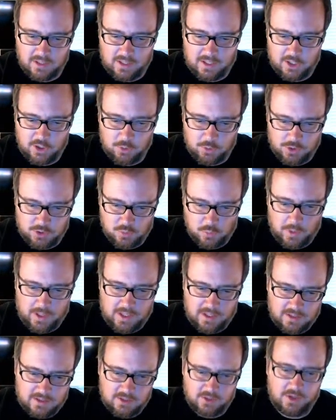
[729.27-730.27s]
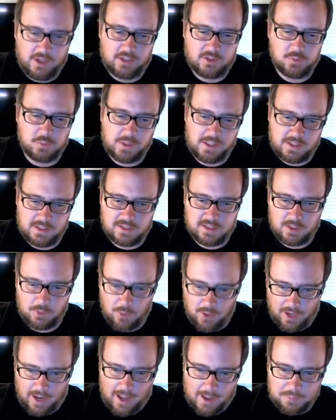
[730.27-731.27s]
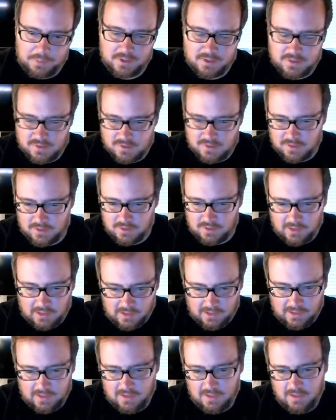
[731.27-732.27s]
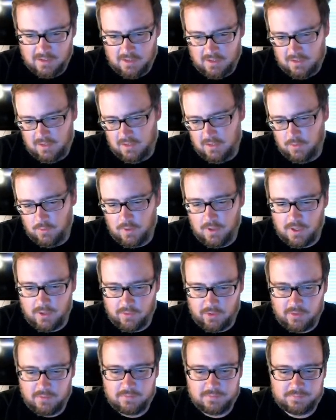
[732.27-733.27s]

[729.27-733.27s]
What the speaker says: Like you were just waiting till next week to see what happens. So, whatever.